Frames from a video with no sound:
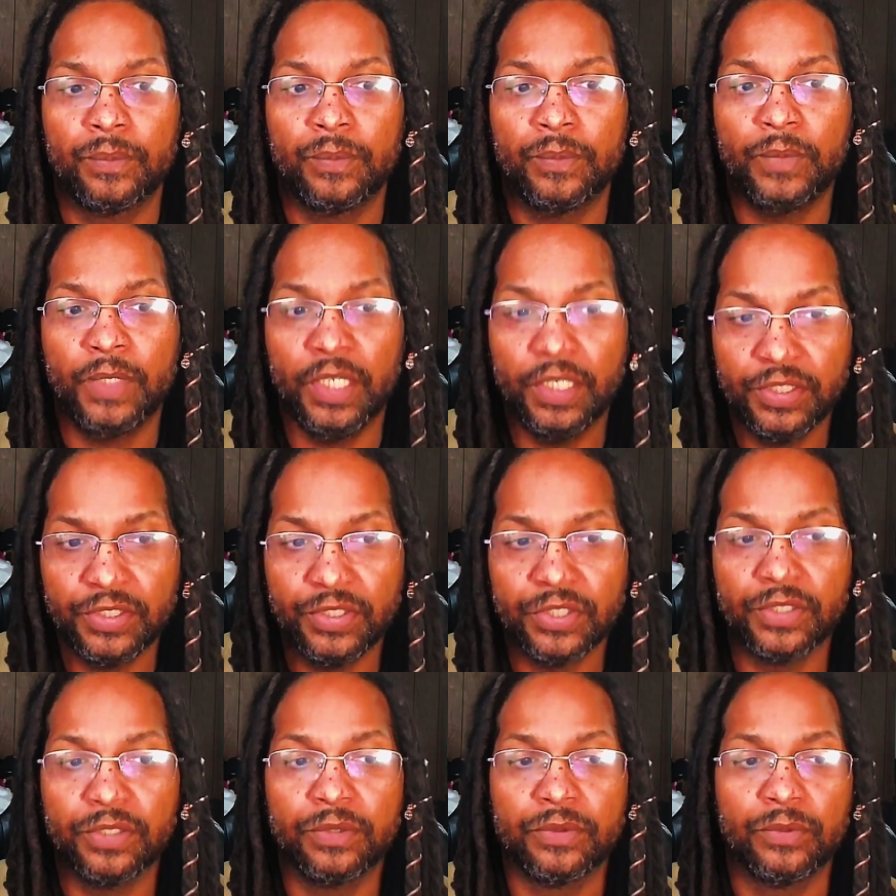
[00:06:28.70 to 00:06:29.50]

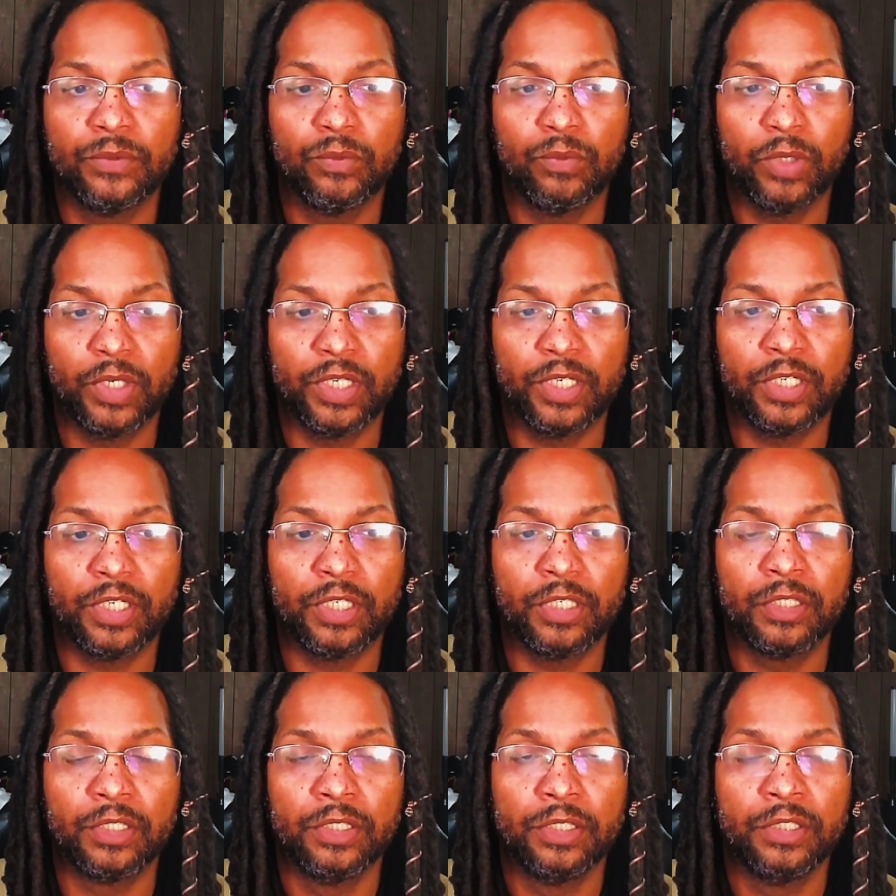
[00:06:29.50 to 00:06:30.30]
nation
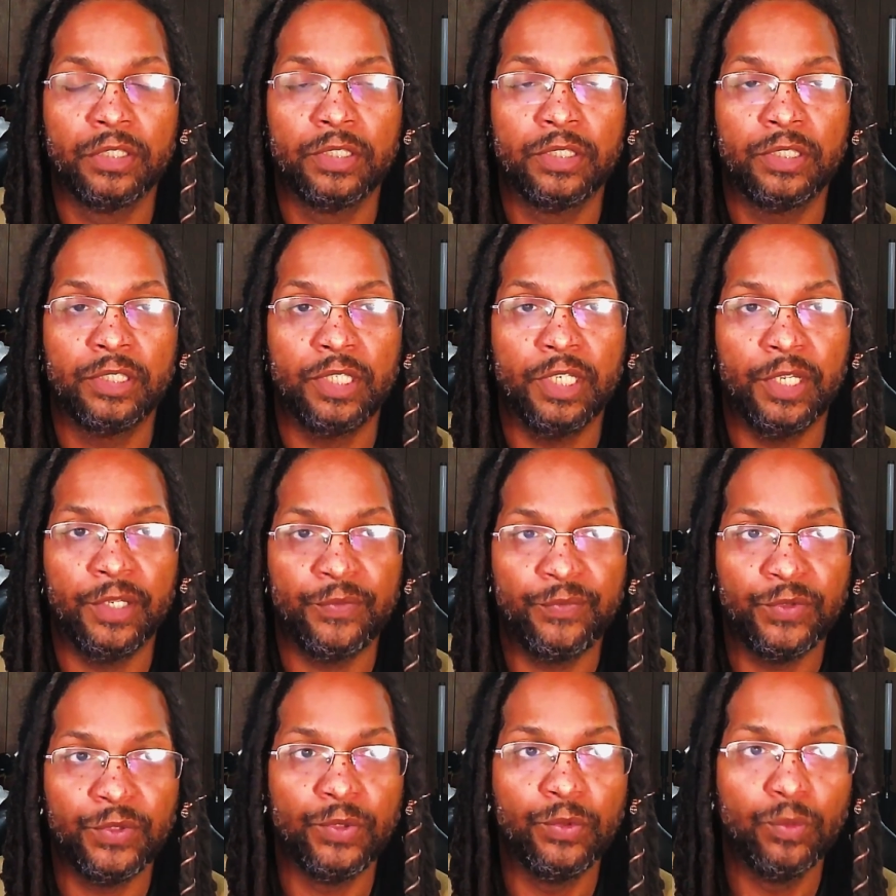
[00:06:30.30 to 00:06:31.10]
where
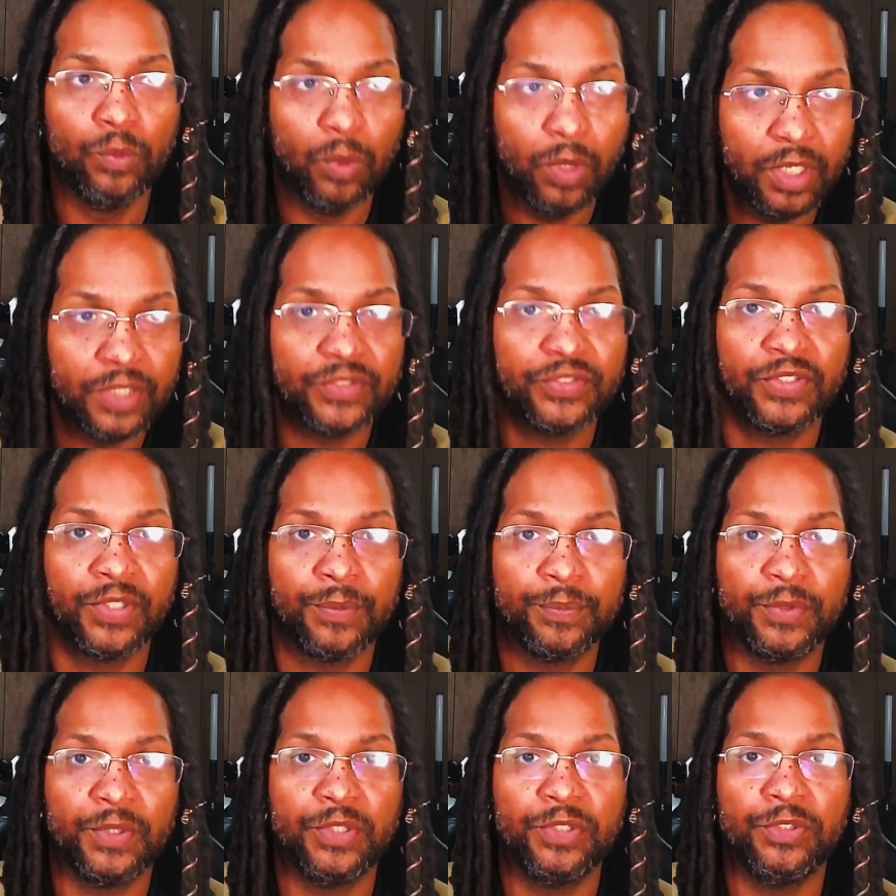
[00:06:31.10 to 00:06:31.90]
if you want
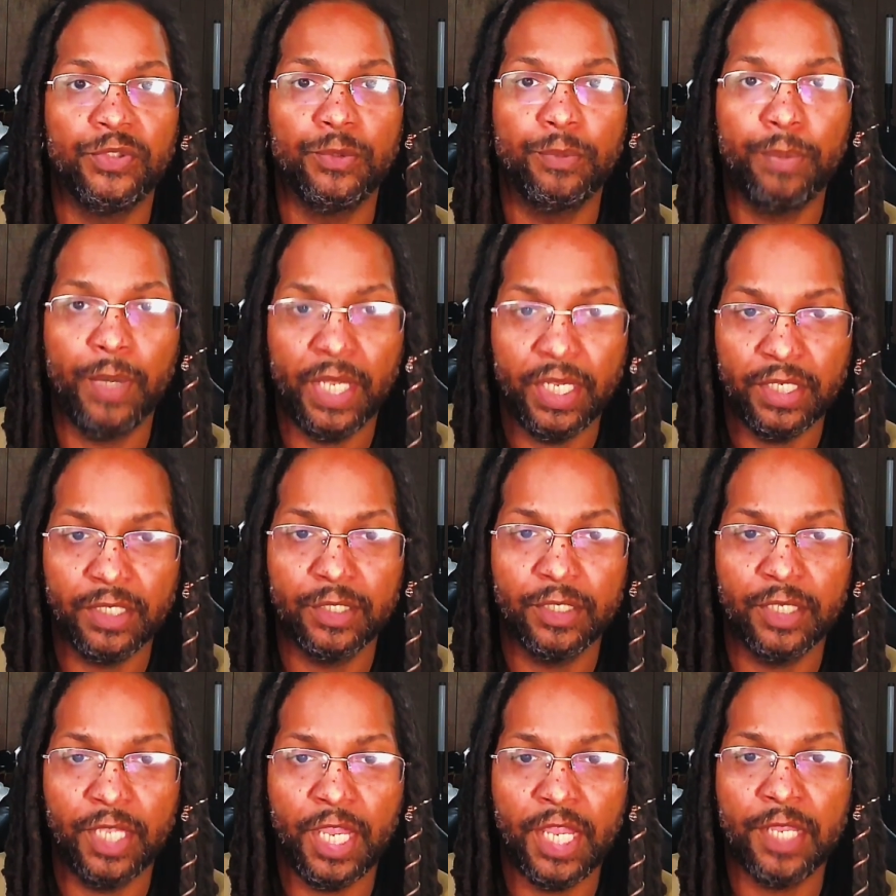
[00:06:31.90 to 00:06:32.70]
something, you
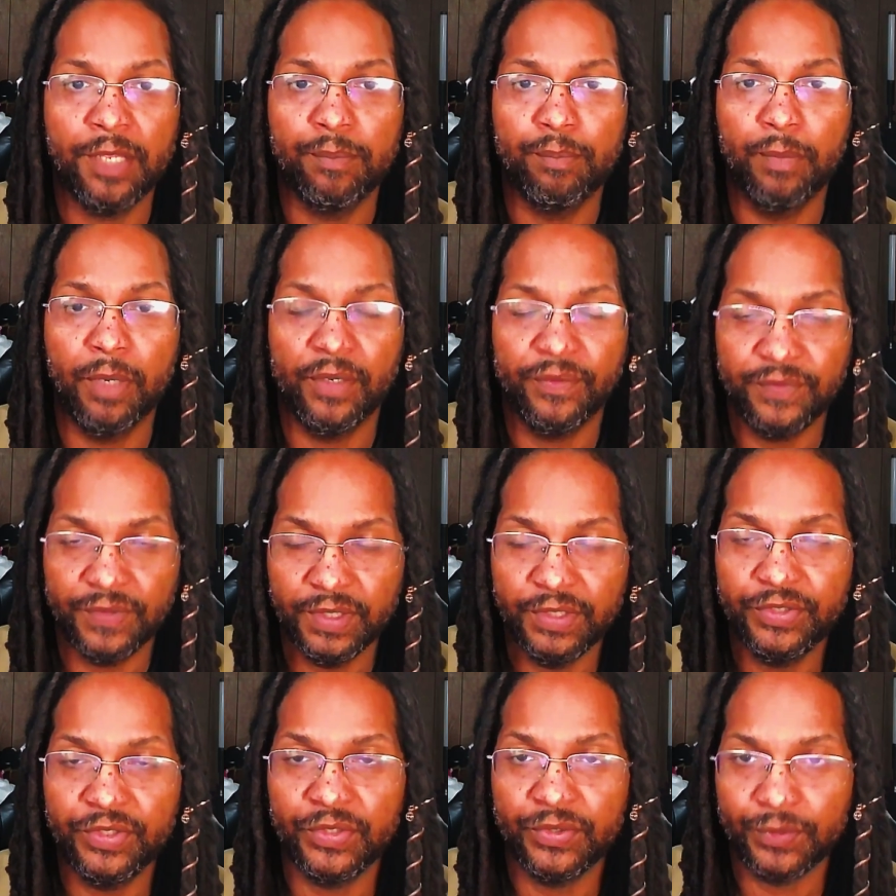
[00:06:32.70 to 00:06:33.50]
pay a monthly
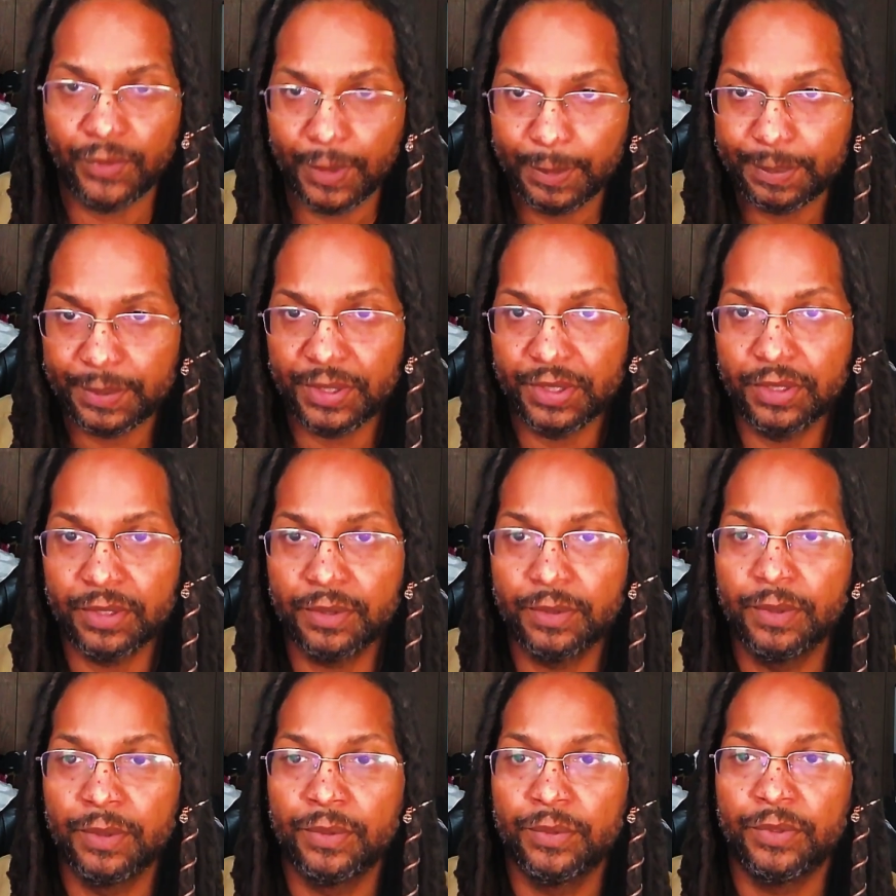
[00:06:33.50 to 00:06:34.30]

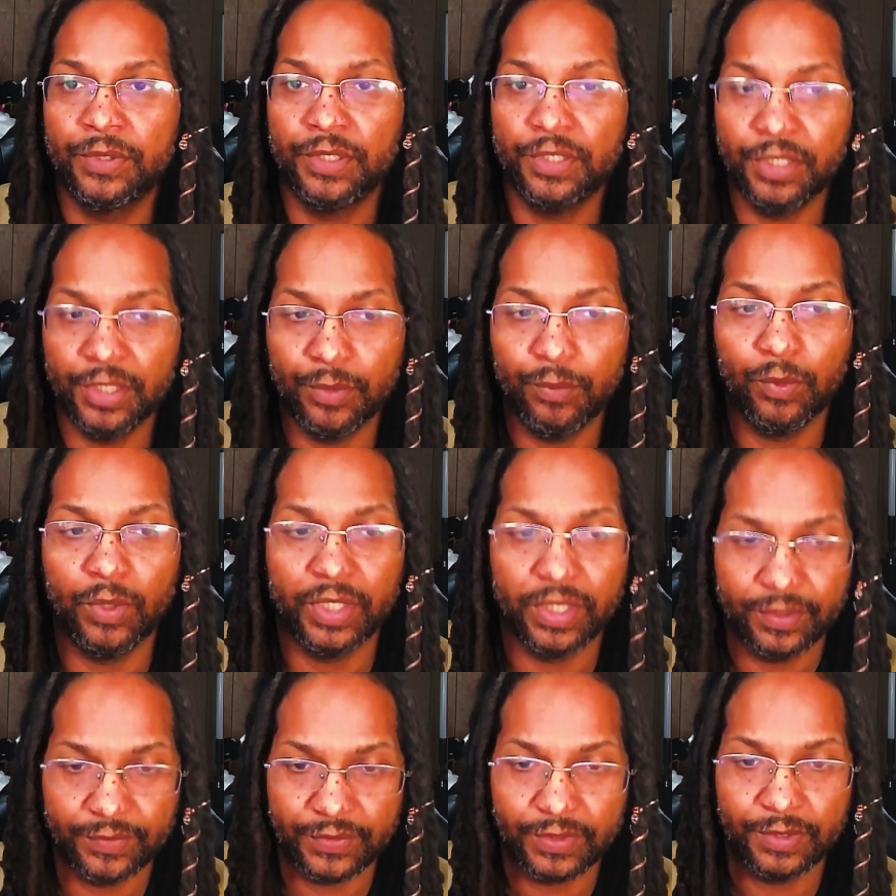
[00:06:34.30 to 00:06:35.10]
subscription to get
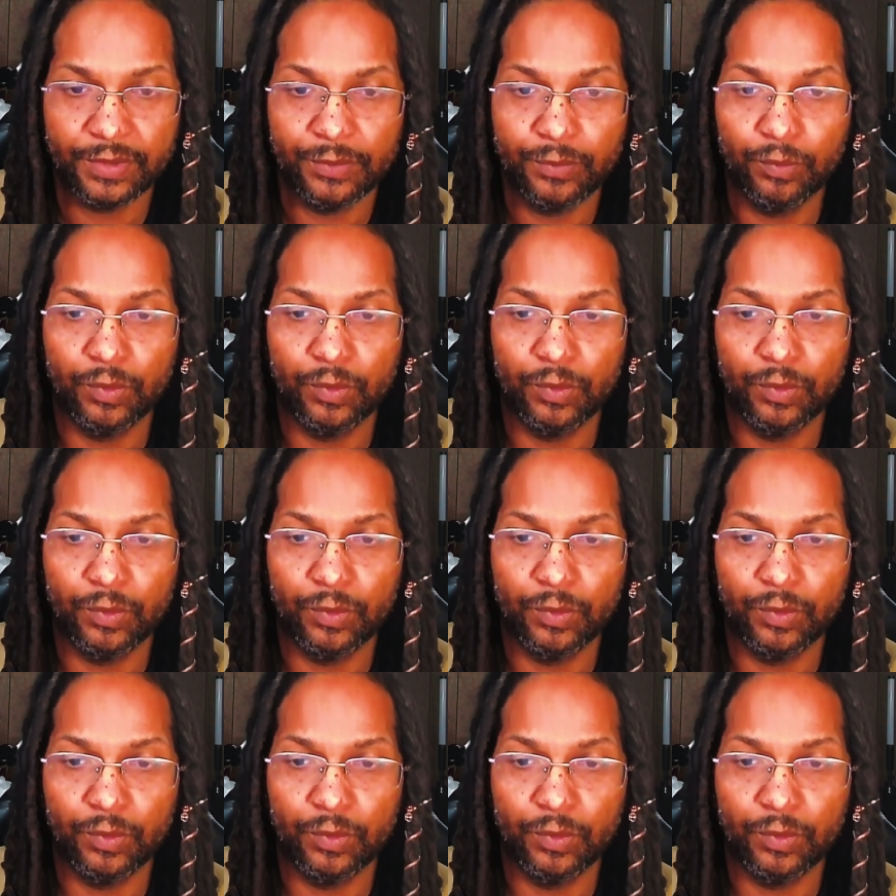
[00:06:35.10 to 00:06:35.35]
whatever,